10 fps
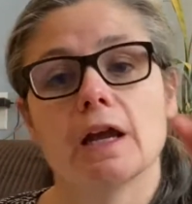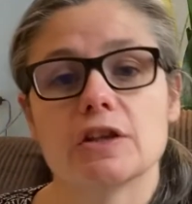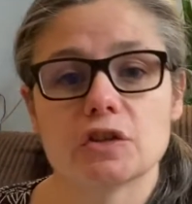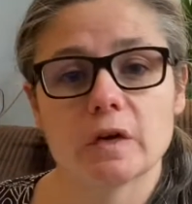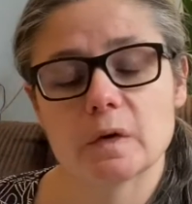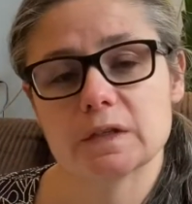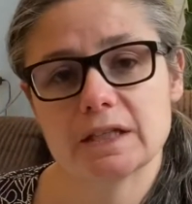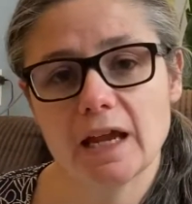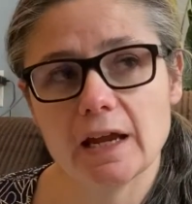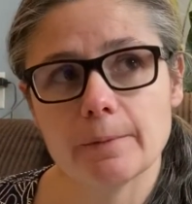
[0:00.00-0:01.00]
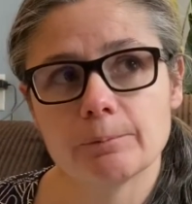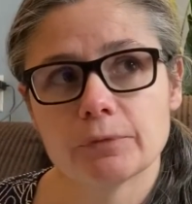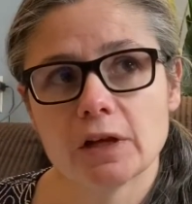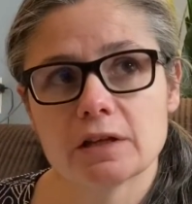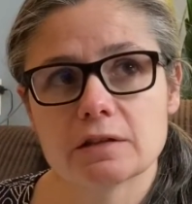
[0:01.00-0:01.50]
And so like I was saying,
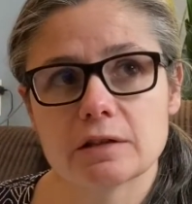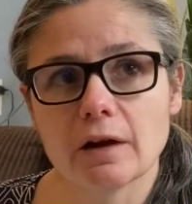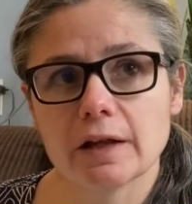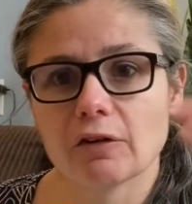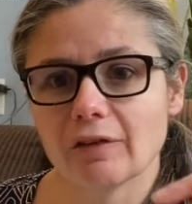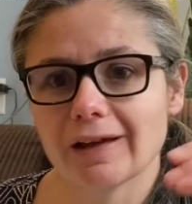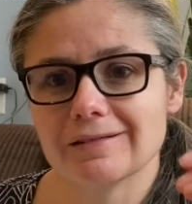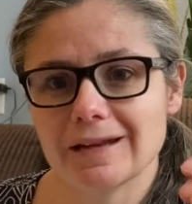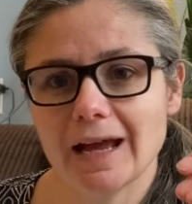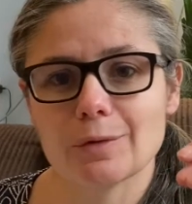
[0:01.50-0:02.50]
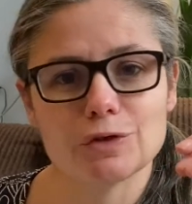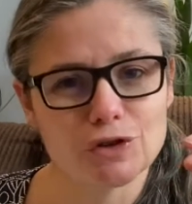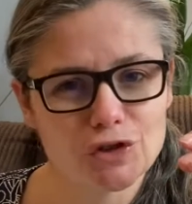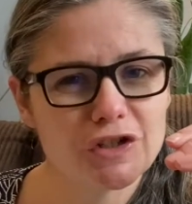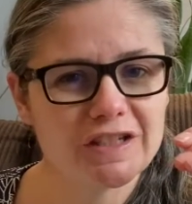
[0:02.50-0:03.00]
starting around now is a
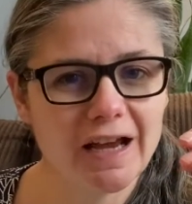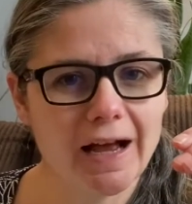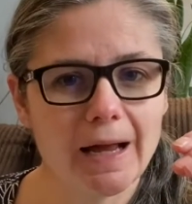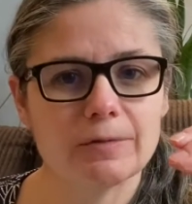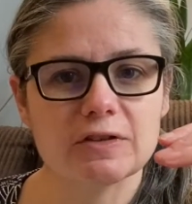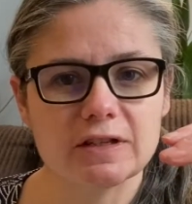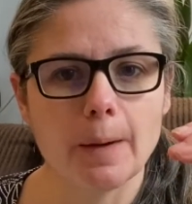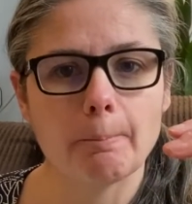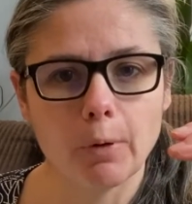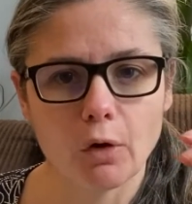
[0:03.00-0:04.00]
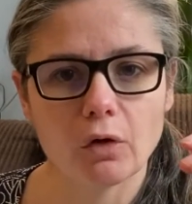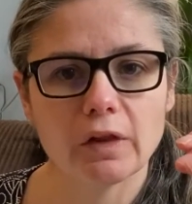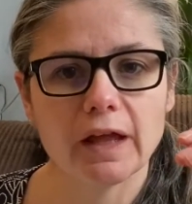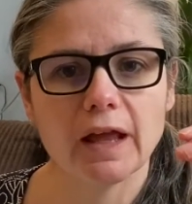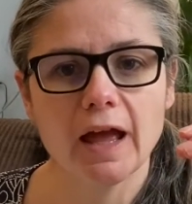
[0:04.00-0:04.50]
good time to start
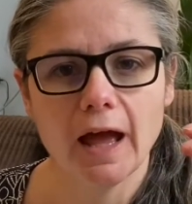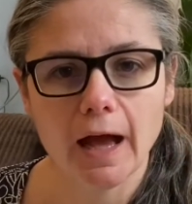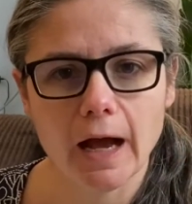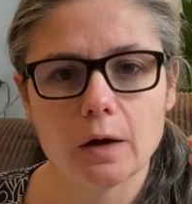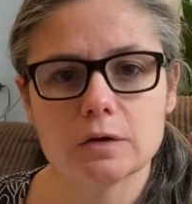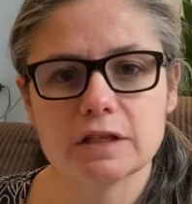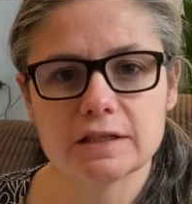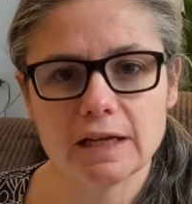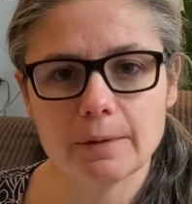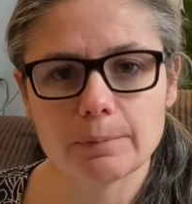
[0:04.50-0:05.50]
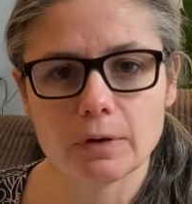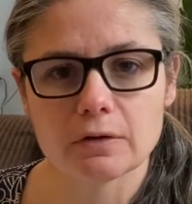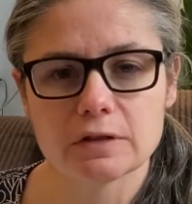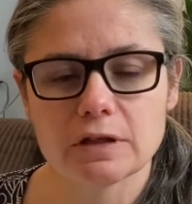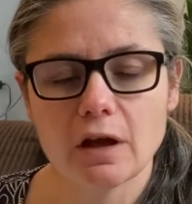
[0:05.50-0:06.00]
pulling out
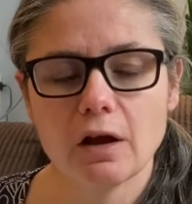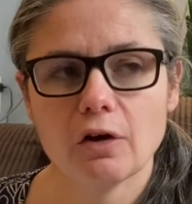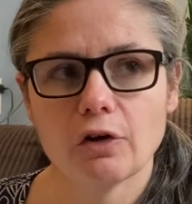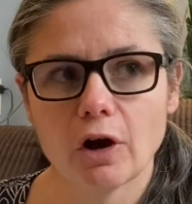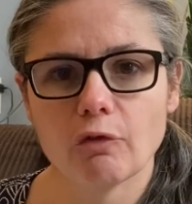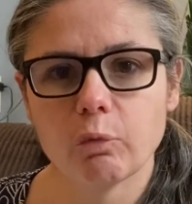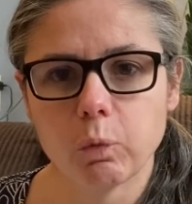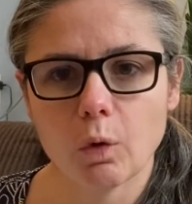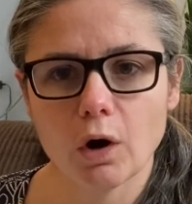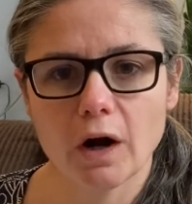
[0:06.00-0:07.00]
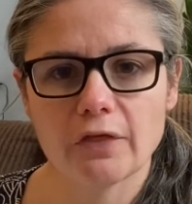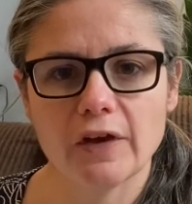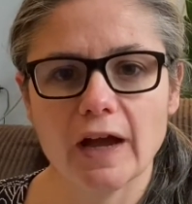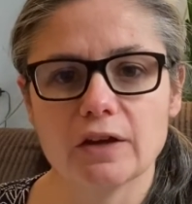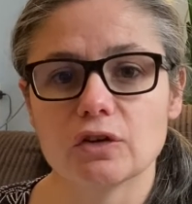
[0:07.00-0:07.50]
samples of work
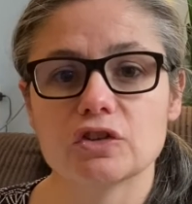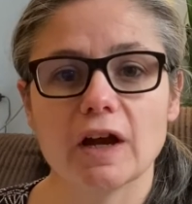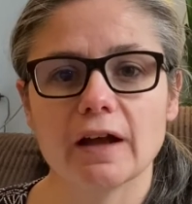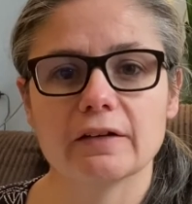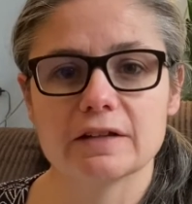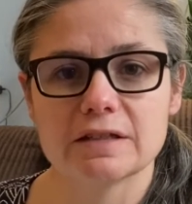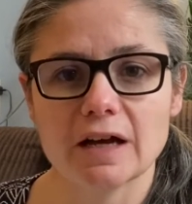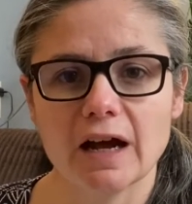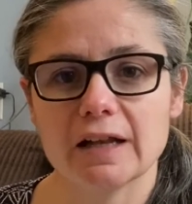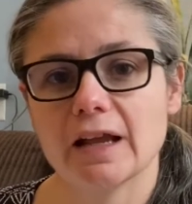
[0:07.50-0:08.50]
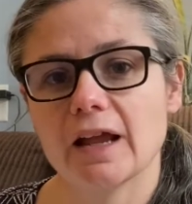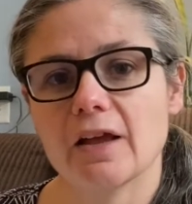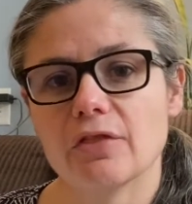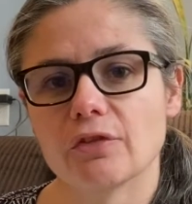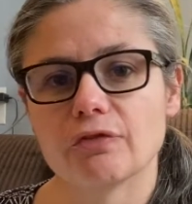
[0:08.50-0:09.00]
that your child has done
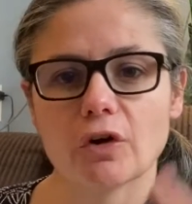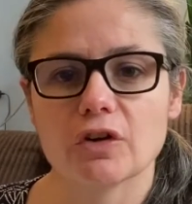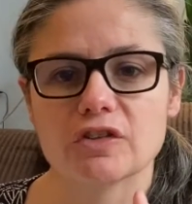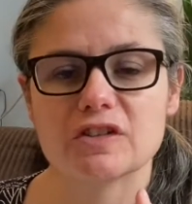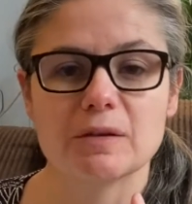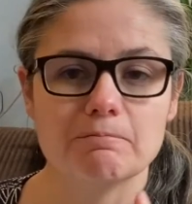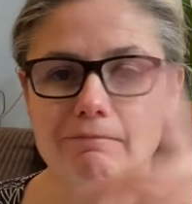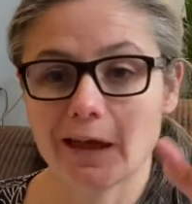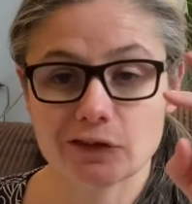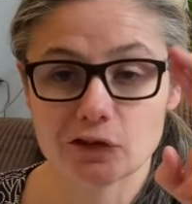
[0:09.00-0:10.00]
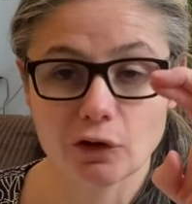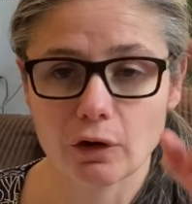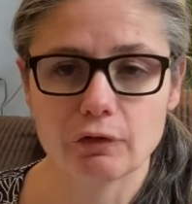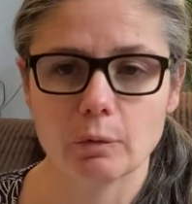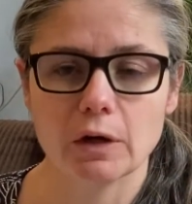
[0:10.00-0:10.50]
in the first semester,
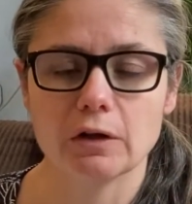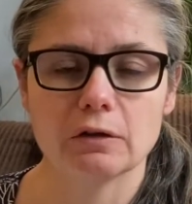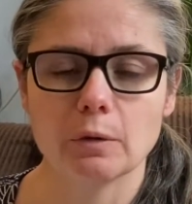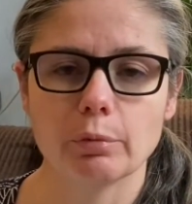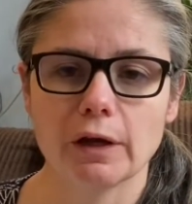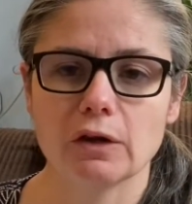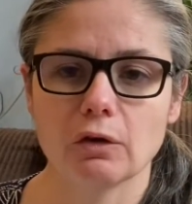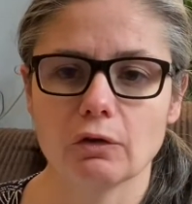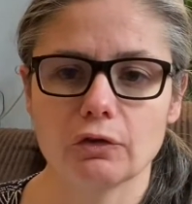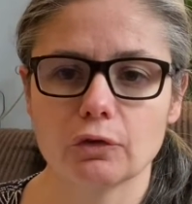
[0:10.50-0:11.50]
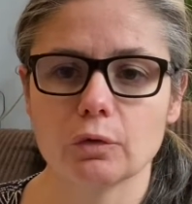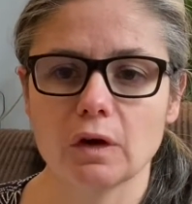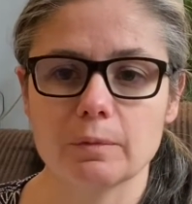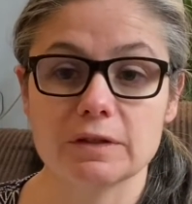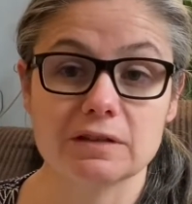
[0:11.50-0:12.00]
if you want to you know break your school
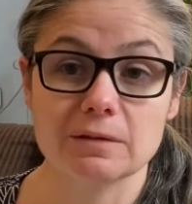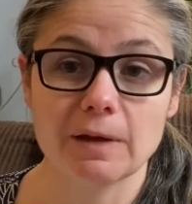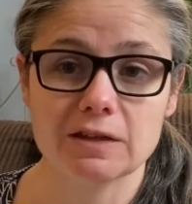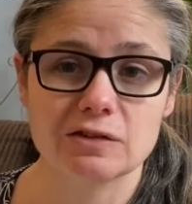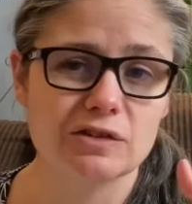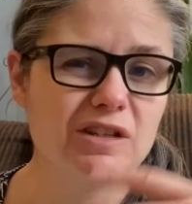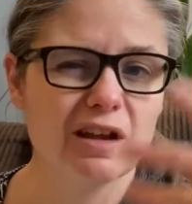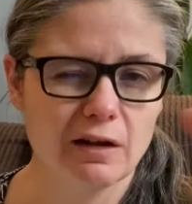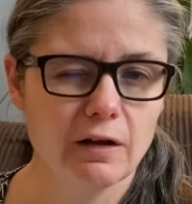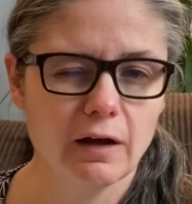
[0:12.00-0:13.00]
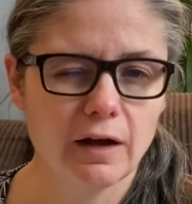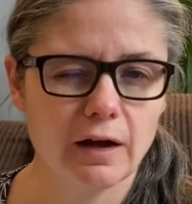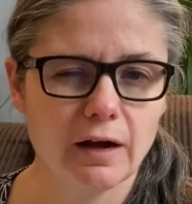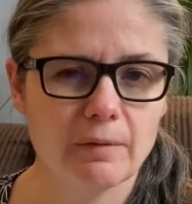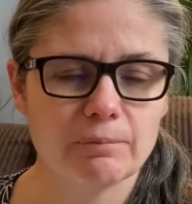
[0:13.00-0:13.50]
year up into semesters,
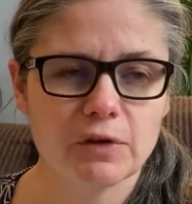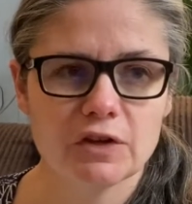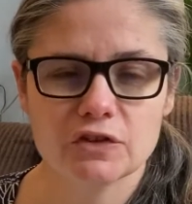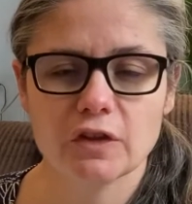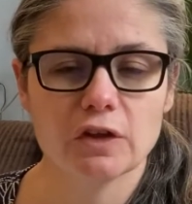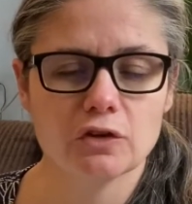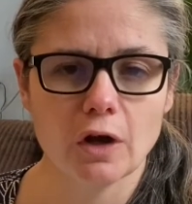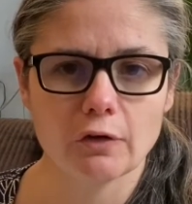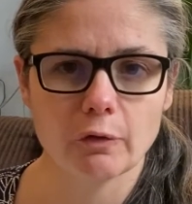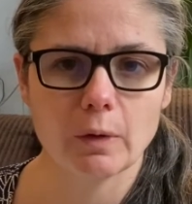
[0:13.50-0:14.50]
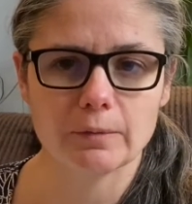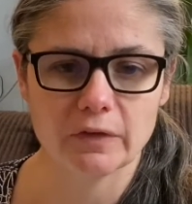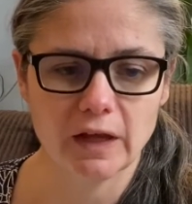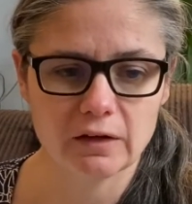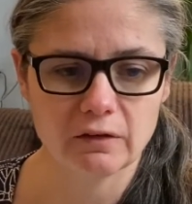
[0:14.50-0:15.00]
um, so that you're not overwhelmed at
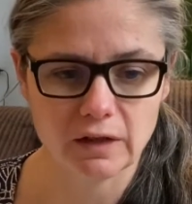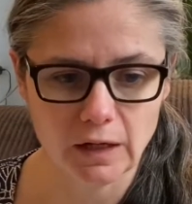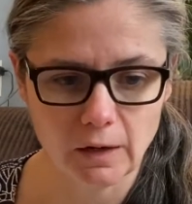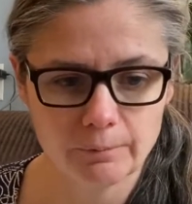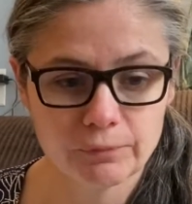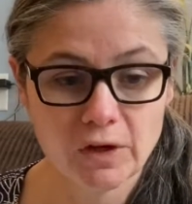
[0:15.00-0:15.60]
the end of the year.